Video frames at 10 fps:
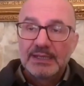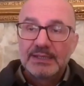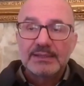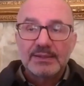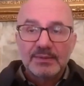
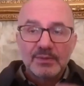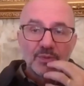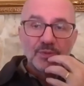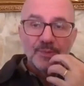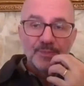not
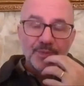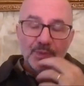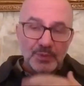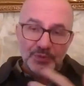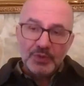to
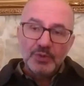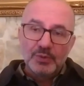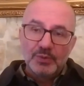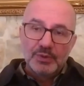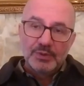
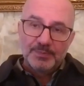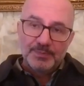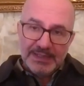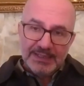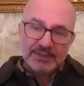continue
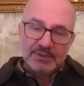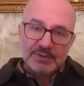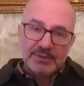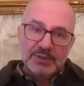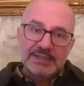play it
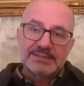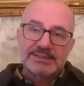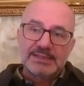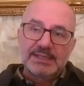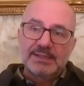
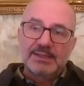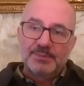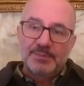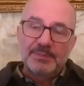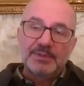as
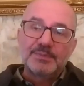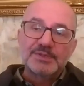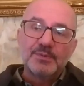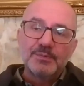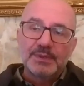permanent
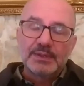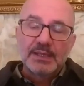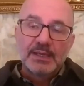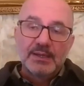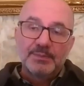peace movement,
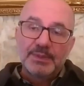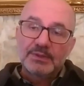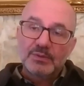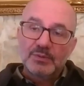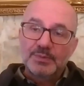
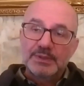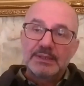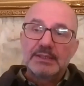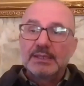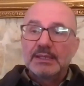but to
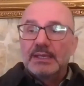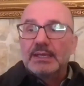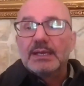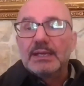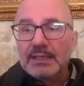be
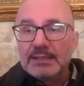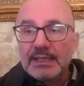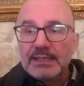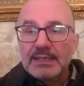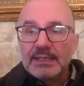
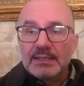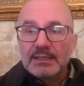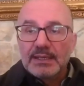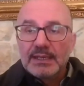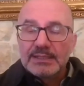
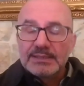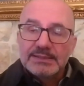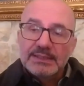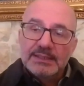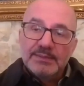taken as
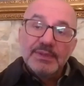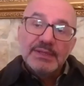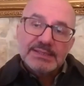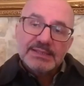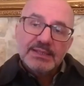a
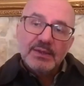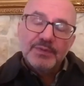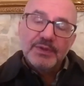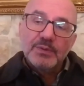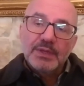Ministry of
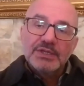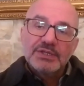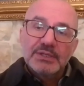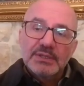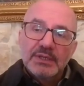
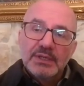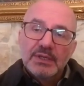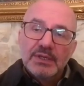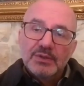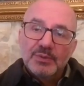Education,
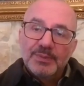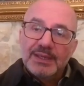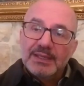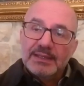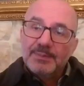to
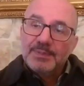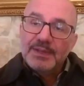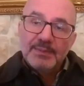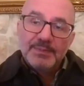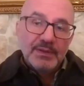make it
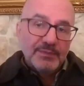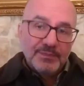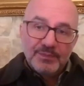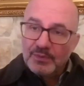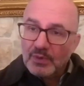applicable
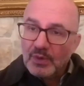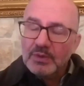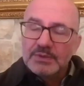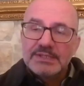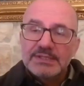for
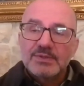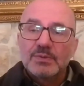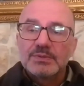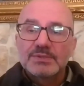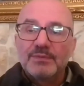all the
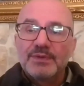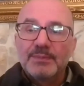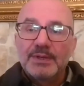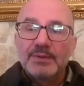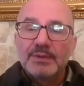schools of
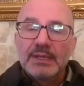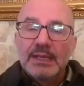Lebanon.